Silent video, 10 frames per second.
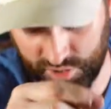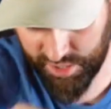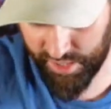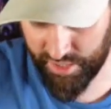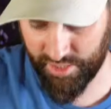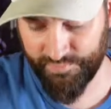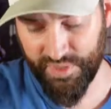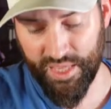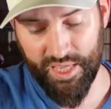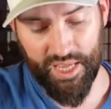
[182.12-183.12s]
you're setting it up.
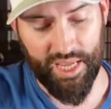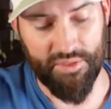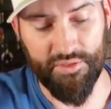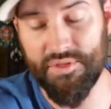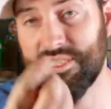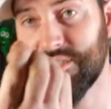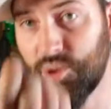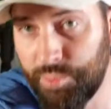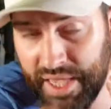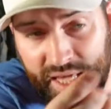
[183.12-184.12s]
And this
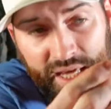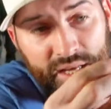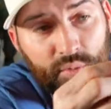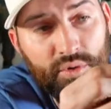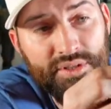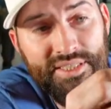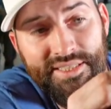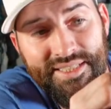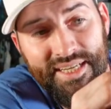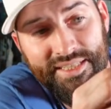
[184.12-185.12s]
little pin will
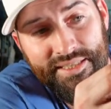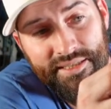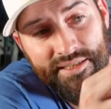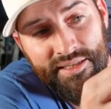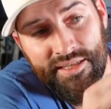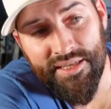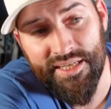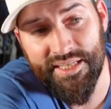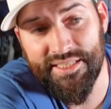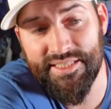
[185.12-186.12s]
sit
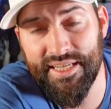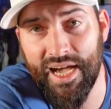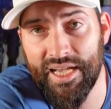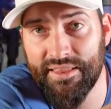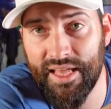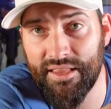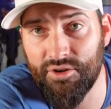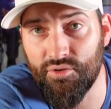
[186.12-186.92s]
inside that little